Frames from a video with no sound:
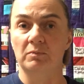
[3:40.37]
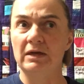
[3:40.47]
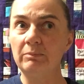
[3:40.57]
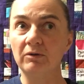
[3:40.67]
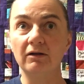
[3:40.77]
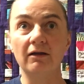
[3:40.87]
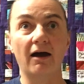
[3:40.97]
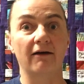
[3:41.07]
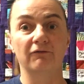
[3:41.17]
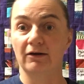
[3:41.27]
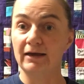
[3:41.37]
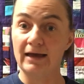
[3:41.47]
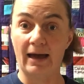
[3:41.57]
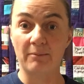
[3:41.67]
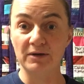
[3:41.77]
People are very
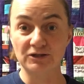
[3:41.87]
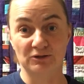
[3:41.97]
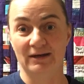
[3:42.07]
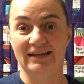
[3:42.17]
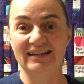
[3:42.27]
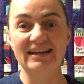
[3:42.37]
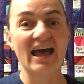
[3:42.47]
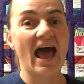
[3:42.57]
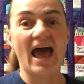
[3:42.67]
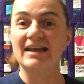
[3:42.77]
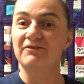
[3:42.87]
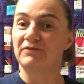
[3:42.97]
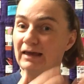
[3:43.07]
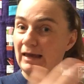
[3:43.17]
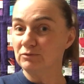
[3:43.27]
habituated, and if
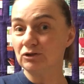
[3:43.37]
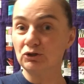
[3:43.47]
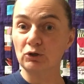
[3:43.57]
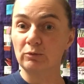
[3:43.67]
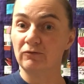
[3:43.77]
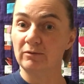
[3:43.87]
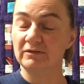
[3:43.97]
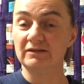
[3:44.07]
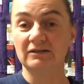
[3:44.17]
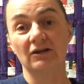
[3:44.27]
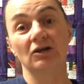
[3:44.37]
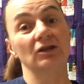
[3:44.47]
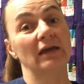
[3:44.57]
they came to your performance this year,